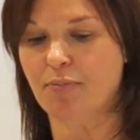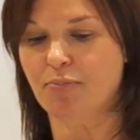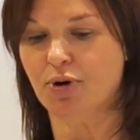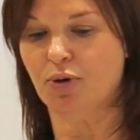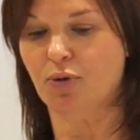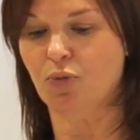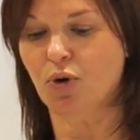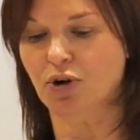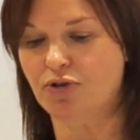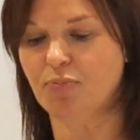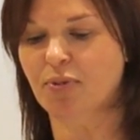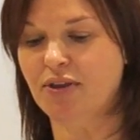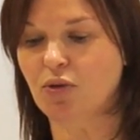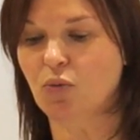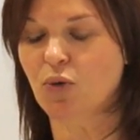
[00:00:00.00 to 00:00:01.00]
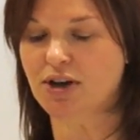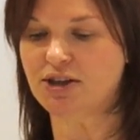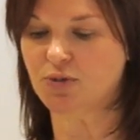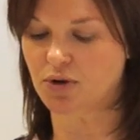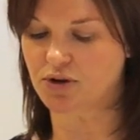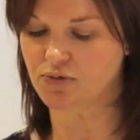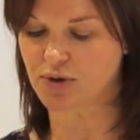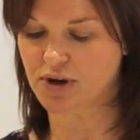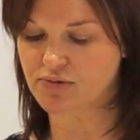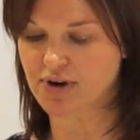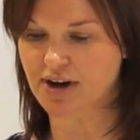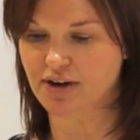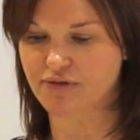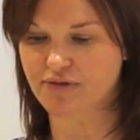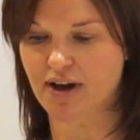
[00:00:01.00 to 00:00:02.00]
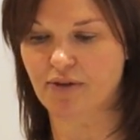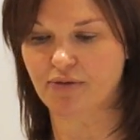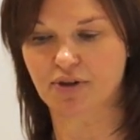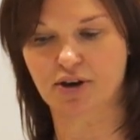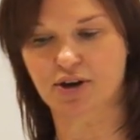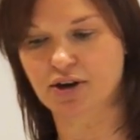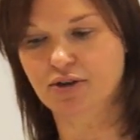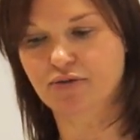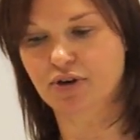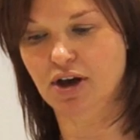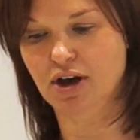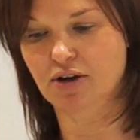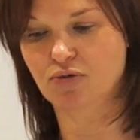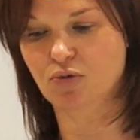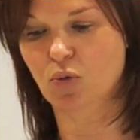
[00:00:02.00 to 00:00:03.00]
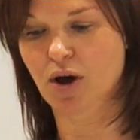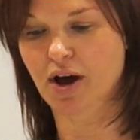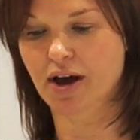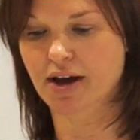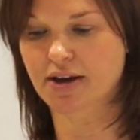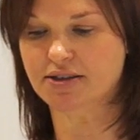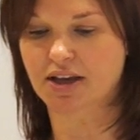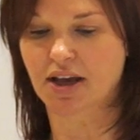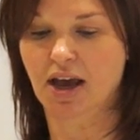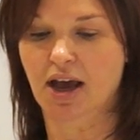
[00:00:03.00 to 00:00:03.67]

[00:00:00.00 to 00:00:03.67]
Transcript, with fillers: But what have been the wins? What have we really found that have worked?